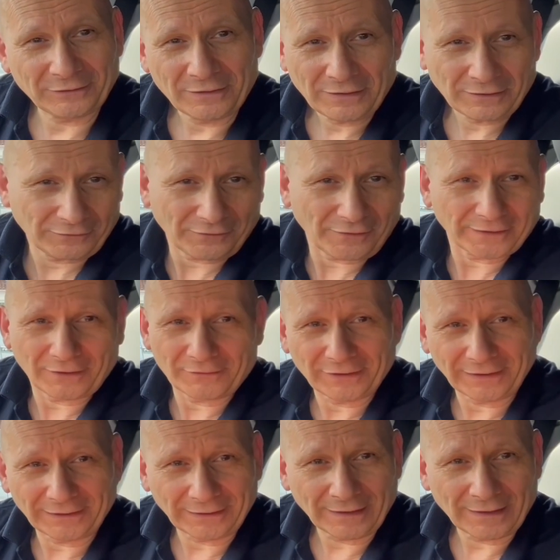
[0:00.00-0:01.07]
because I don't
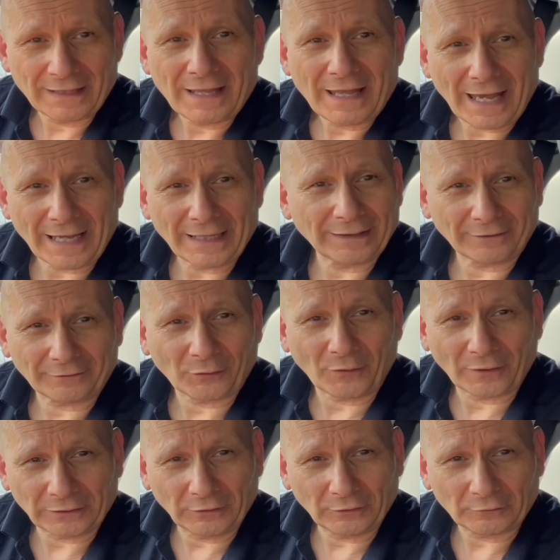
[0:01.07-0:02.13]
need it and it's quite
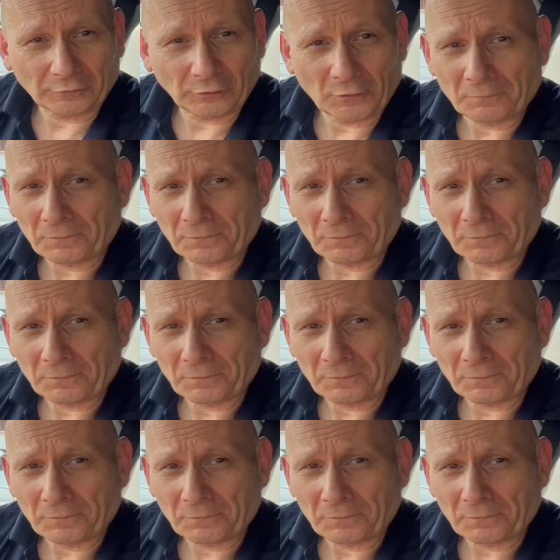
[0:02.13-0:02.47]
useful.